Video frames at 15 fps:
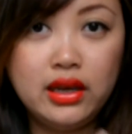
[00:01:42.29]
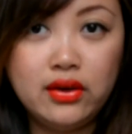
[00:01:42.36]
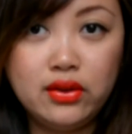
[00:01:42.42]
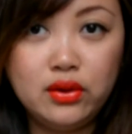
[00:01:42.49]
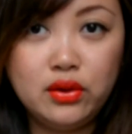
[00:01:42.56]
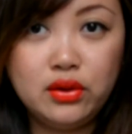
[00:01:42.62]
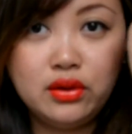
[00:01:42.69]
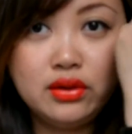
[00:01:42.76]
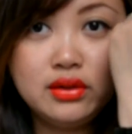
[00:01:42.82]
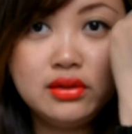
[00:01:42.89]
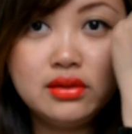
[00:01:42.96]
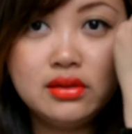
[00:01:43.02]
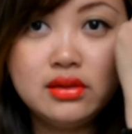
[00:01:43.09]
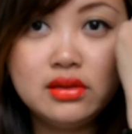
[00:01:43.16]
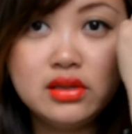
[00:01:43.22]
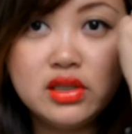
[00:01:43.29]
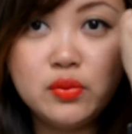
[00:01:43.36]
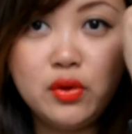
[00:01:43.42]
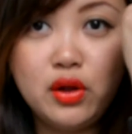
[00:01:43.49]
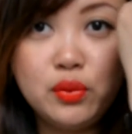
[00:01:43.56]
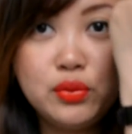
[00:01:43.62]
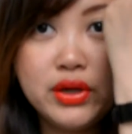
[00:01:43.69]
other
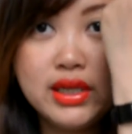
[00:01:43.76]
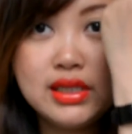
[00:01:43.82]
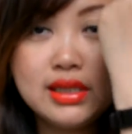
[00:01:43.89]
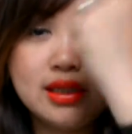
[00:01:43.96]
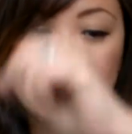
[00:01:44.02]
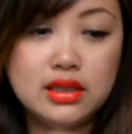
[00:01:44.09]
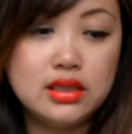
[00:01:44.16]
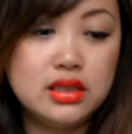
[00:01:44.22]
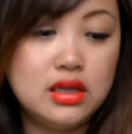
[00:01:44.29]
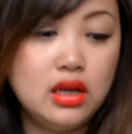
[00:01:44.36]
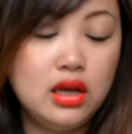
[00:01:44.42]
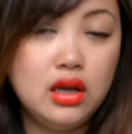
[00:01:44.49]
small bracelets